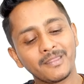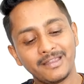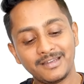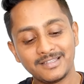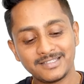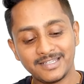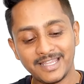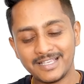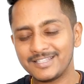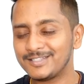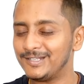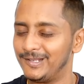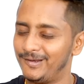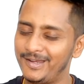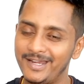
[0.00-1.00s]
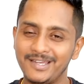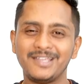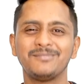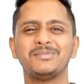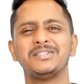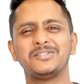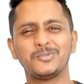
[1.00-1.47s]
It is an
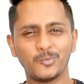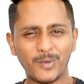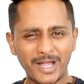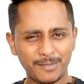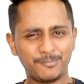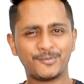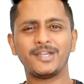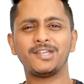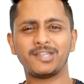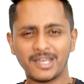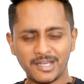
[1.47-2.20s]
accelerating, means vibrant,